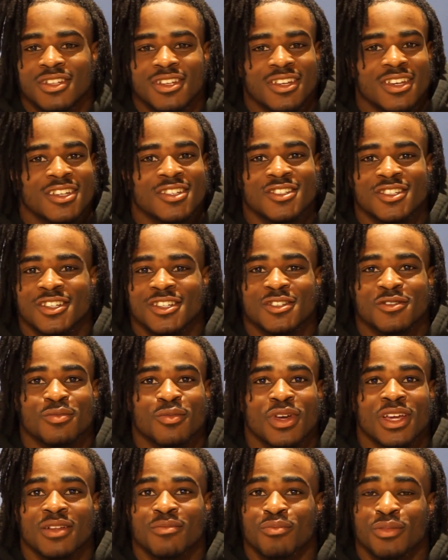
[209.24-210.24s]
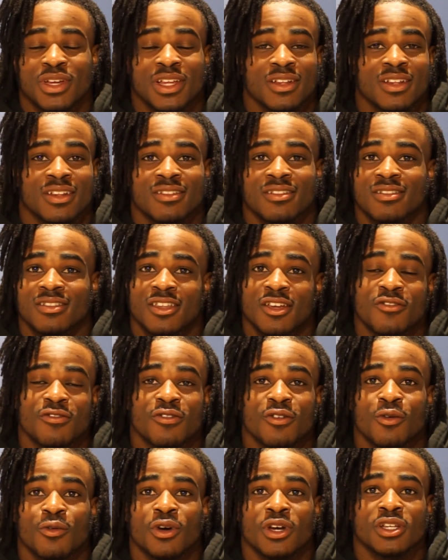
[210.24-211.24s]
it's just man, been
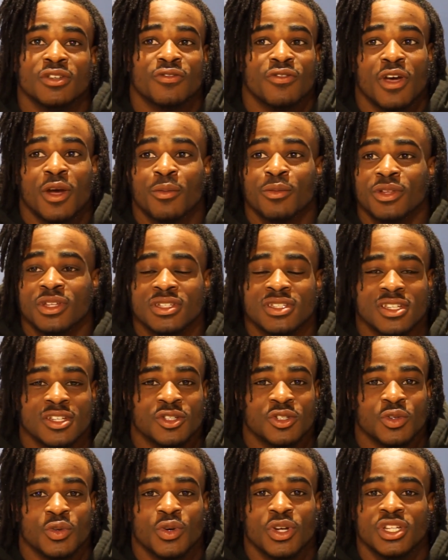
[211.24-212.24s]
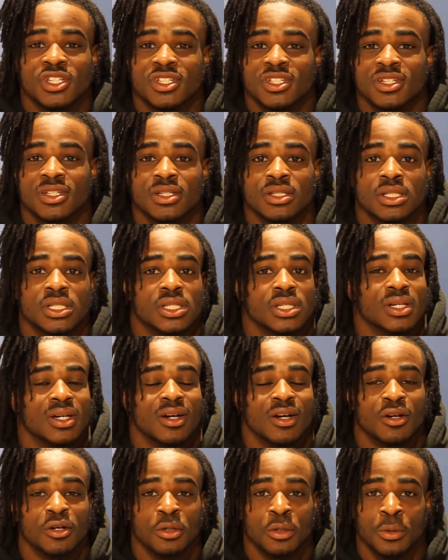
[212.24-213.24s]
different ways, family situations,
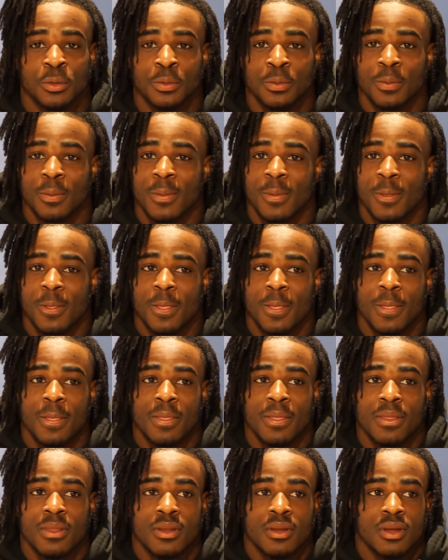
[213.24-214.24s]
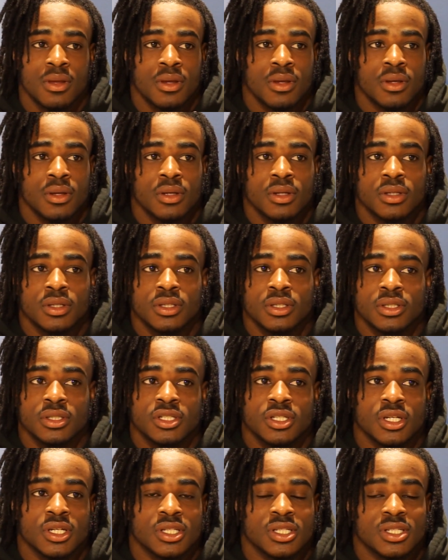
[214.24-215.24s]
um,
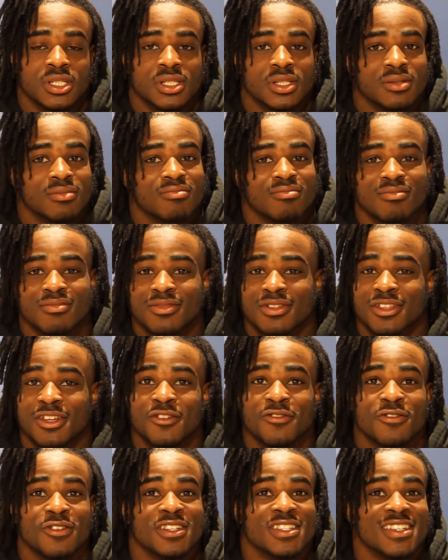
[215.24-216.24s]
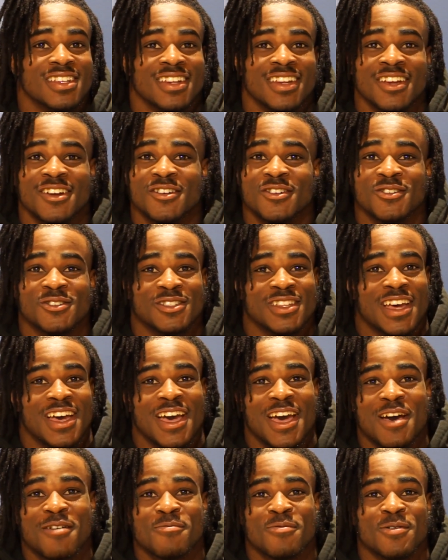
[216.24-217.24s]
just different scenarios that
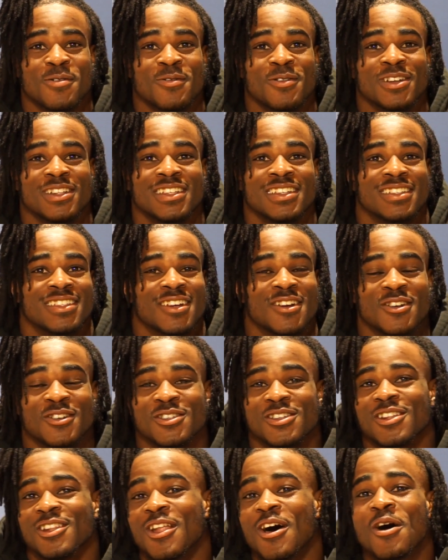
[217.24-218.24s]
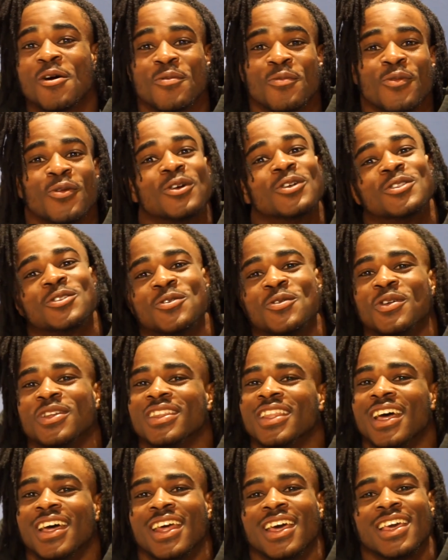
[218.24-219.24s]
happen. Really, there's a lot more to
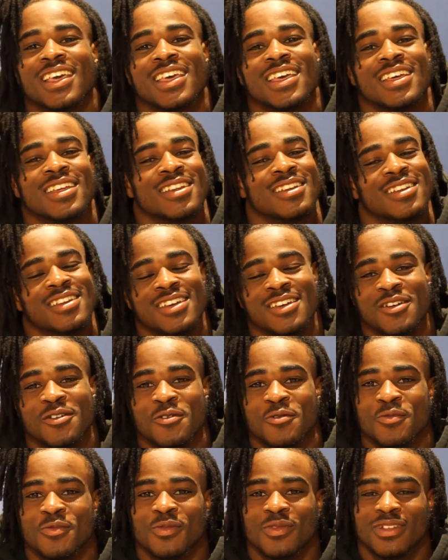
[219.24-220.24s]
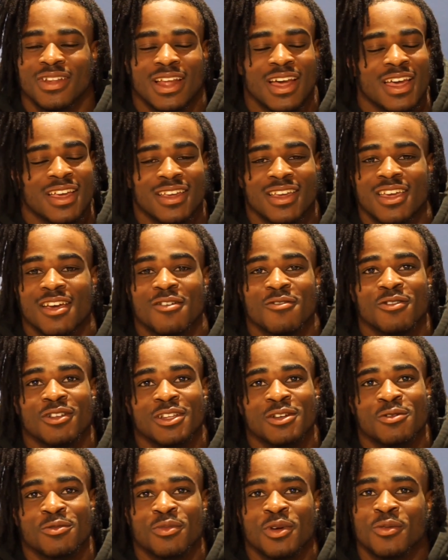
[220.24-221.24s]
it that I can I can't
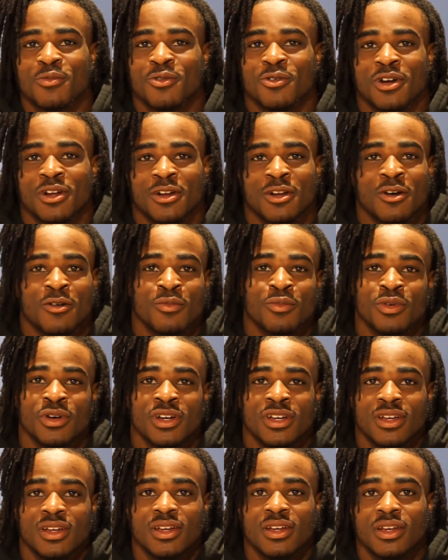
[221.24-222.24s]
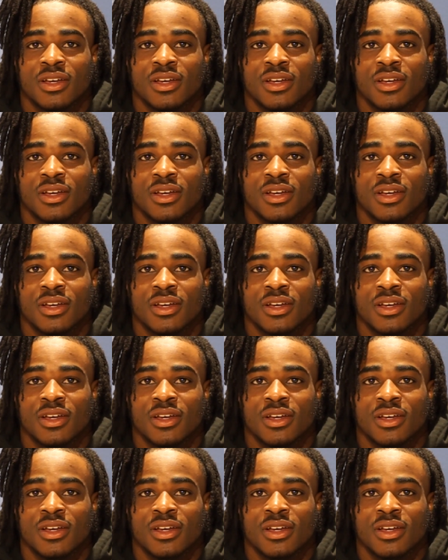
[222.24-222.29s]
really remember right now, but